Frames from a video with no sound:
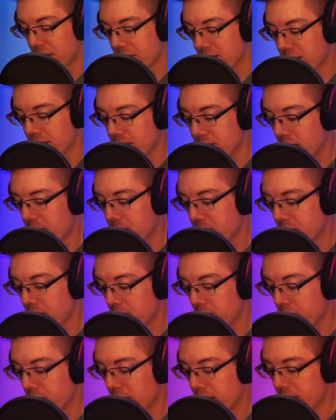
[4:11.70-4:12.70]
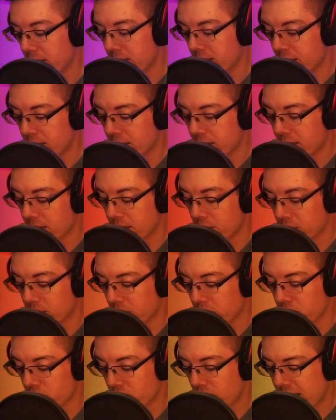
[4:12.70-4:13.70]
things up a little bit. I
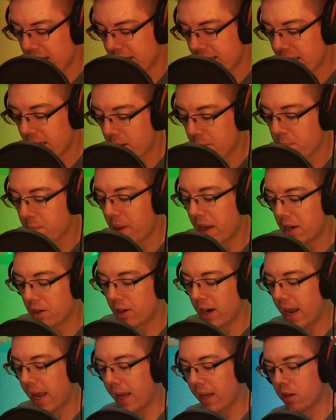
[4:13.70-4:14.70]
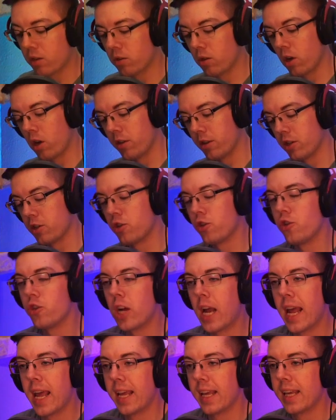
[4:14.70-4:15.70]
want to try and get a better angle on this
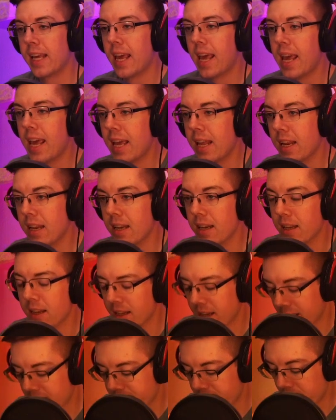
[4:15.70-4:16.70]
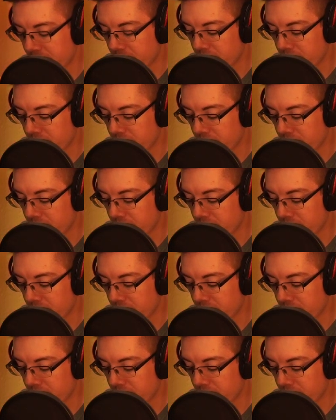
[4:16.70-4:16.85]
giant cannon. I figure